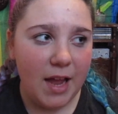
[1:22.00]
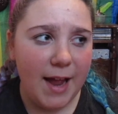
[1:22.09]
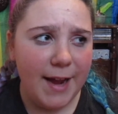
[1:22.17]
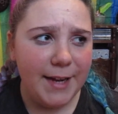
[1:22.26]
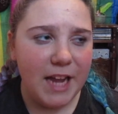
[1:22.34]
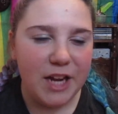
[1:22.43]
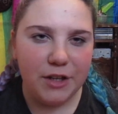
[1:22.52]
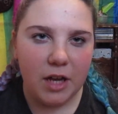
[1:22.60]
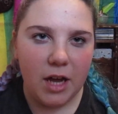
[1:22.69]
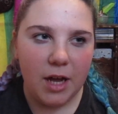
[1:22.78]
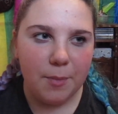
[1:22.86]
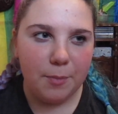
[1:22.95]
I get
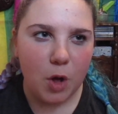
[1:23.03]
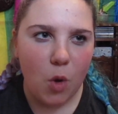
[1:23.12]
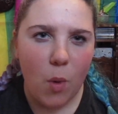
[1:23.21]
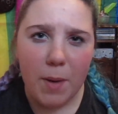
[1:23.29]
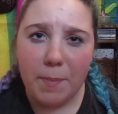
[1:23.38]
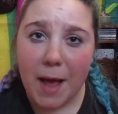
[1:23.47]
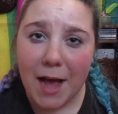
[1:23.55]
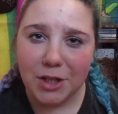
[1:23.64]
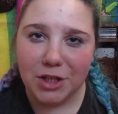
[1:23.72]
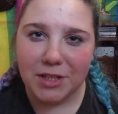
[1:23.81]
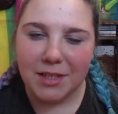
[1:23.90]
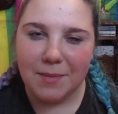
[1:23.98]
um, quite
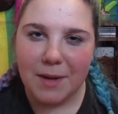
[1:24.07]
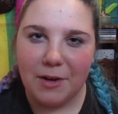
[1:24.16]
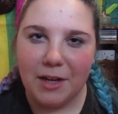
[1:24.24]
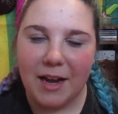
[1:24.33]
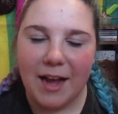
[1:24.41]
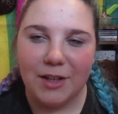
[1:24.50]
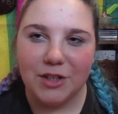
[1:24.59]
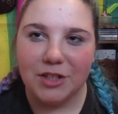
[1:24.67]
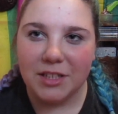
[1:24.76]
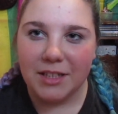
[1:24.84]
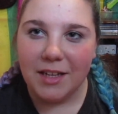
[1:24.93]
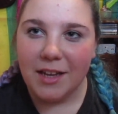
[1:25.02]
passionate about it
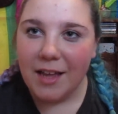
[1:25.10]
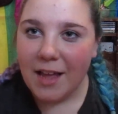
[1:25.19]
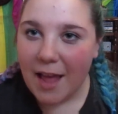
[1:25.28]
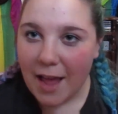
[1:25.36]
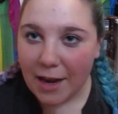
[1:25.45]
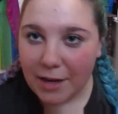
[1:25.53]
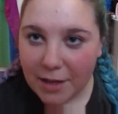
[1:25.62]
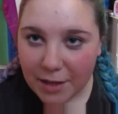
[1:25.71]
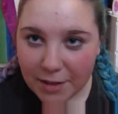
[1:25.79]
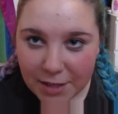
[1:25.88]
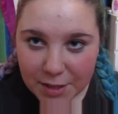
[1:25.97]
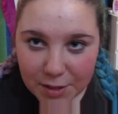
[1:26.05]
actually. And uh,
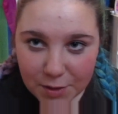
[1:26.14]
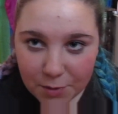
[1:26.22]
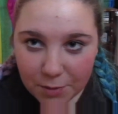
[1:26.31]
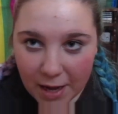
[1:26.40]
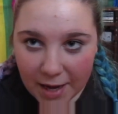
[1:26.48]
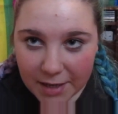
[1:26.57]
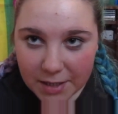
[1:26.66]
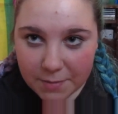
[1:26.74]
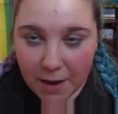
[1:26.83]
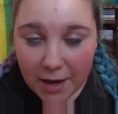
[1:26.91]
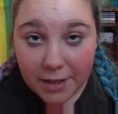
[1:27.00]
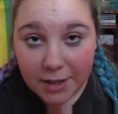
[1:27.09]
these two guys
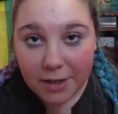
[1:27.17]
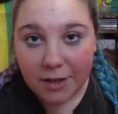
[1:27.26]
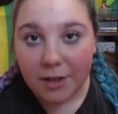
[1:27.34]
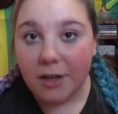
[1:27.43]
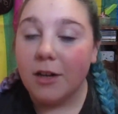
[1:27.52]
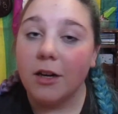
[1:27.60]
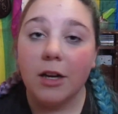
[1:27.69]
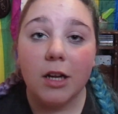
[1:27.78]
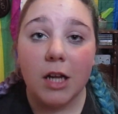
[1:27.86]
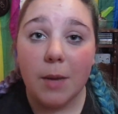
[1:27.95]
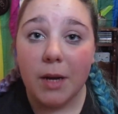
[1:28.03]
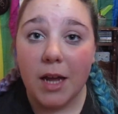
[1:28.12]
back here are going to
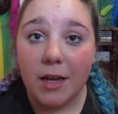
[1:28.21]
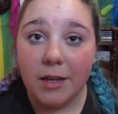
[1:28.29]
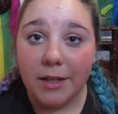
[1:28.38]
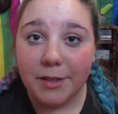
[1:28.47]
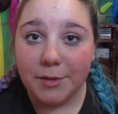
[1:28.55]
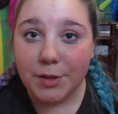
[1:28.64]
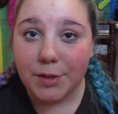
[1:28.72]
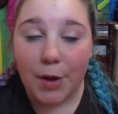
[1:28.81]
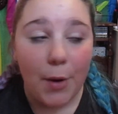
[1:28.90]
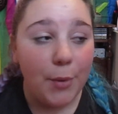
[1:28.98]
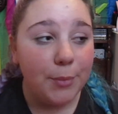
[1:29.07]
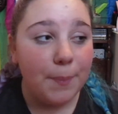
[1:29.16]
come in handy.
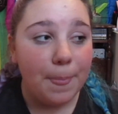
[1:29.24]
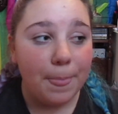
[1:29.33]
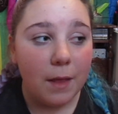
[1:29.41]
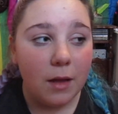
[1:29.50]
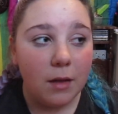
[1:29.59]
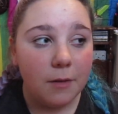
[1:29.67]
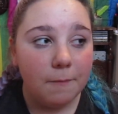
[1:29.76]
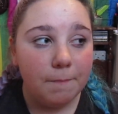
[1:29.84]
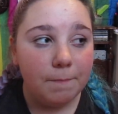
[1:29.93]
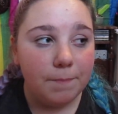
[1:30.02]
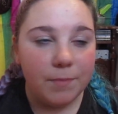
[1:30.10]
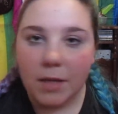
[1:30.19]
So
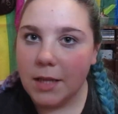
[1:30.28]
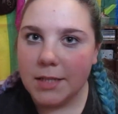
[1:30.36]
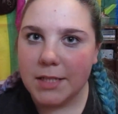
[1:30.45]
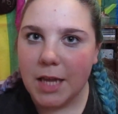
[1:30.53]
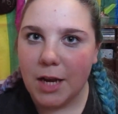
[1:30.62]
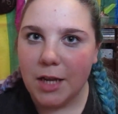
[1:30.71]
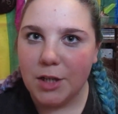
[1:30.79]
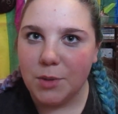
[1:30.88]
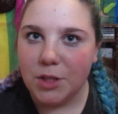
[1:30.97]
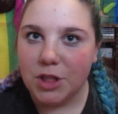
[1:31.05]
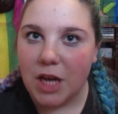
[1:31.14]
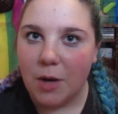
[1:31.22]
let's get into
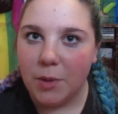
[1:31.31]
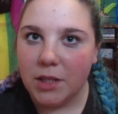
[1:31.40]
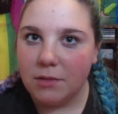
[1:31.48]
it, shall we?